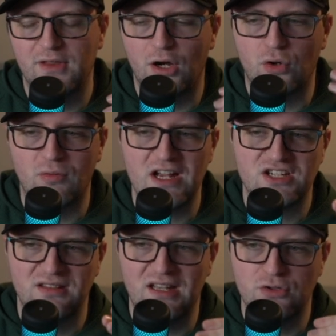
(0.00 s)
the
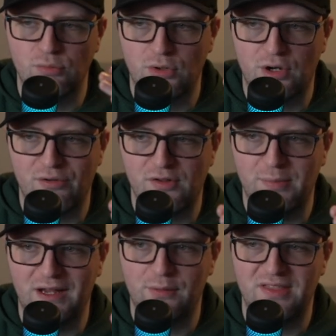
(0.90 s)
aggression that Rudiger was
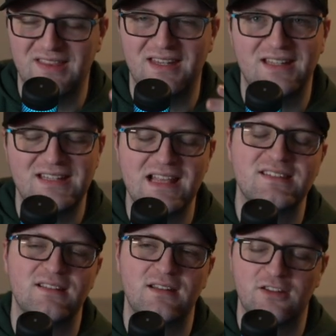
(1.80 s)
playing with and the
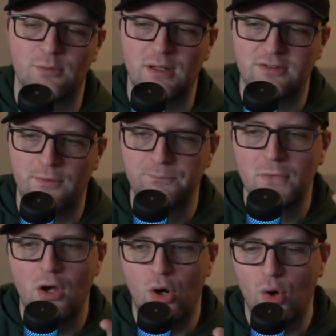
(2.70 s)
intensity as well. So
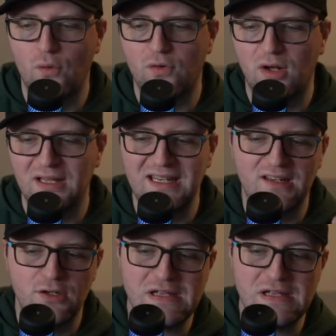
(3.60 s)
overall, he didn't do